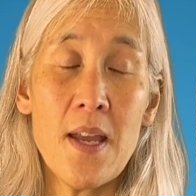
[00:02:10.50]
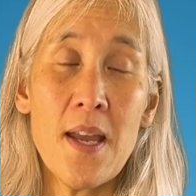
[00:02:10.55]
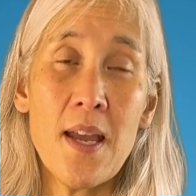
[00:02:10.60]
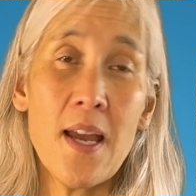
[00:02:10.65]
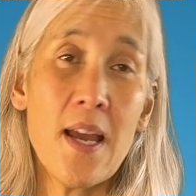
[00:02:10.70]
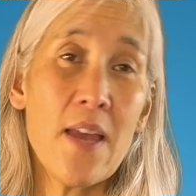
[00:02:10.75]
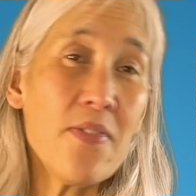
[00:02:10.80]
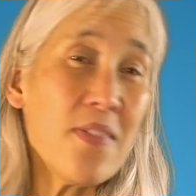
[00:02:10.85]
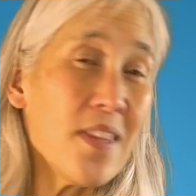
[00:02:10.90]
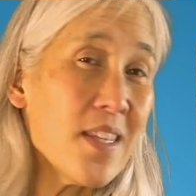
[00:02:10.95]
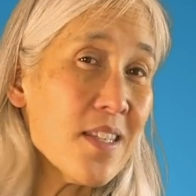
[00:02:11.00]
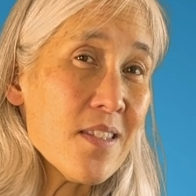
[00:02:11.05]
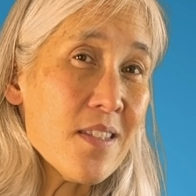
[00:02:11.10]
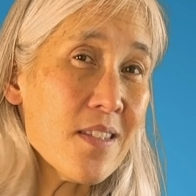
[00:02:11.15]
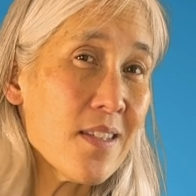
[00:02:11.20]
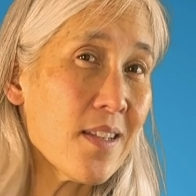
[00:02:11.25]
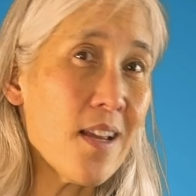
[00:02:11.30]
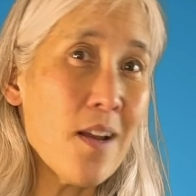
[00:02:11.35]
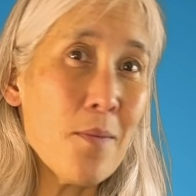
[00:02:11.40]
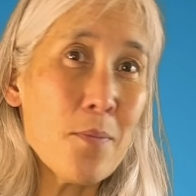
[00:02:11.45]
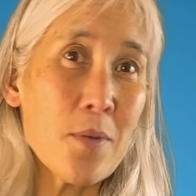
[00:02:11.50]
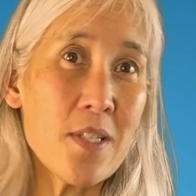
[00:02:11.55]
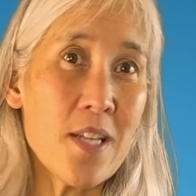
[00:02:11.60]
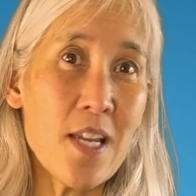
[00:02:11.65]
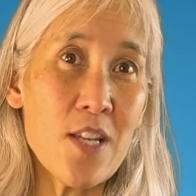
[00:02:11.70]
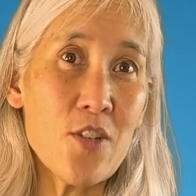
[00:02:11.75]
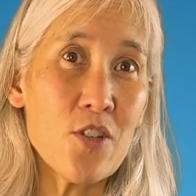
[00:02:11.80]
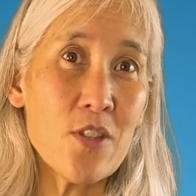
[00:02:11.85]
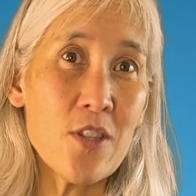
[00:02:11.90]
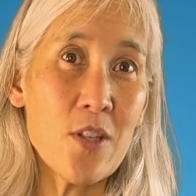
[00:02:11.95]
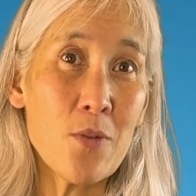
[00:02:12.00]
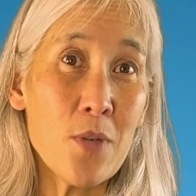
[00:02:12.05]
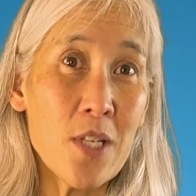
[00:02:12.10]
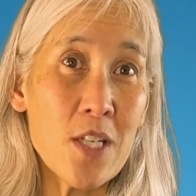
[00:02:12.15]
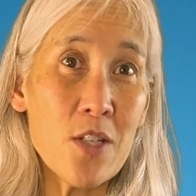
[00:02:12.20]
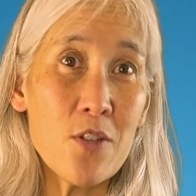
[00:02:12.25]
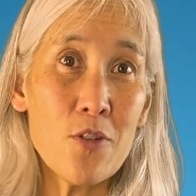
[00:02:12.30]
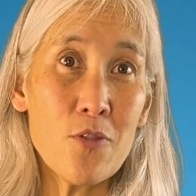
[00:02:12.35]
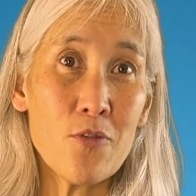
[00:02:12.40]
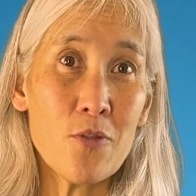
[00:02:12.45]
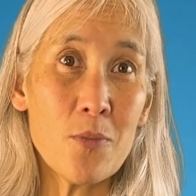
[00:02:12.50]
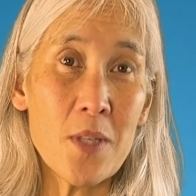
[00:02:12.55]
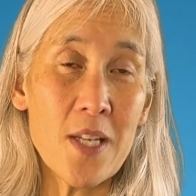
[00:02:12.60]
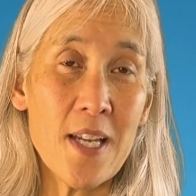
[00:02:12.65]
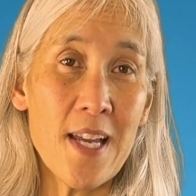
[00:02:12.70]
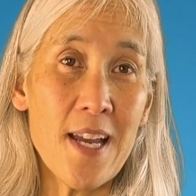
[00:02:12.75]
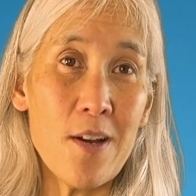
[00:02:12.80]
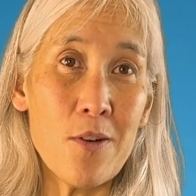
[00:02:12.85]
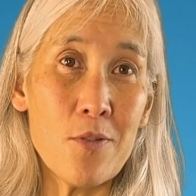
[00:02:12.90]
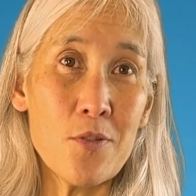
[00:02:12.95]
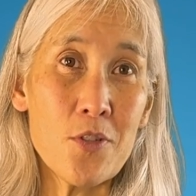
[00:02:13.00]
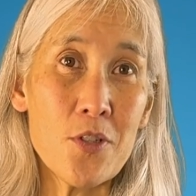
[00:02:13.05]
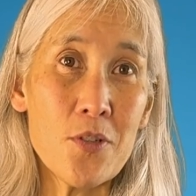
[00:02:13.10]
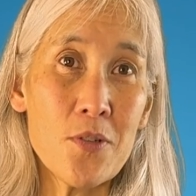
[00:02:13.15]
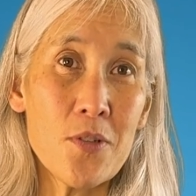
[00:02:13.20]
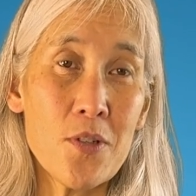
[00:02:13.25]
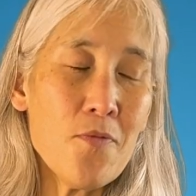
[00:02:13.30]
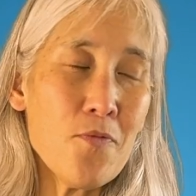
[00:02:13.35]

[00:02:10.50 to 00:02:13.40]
And this is a computation that we can do from the couch.